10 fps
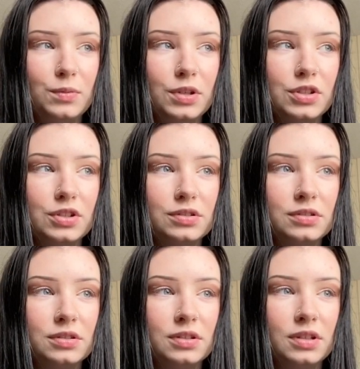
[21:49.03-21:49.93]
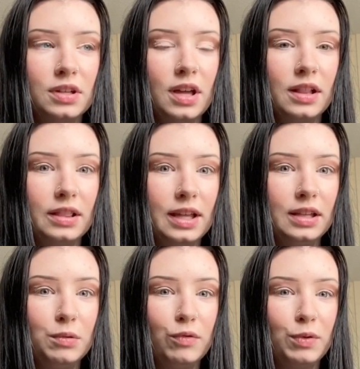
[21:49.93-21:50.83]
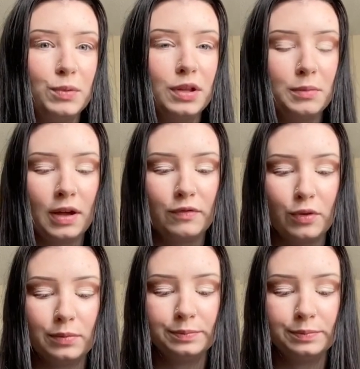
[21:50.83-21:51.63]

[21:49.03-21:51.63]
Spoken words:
which lately we've been really bad for.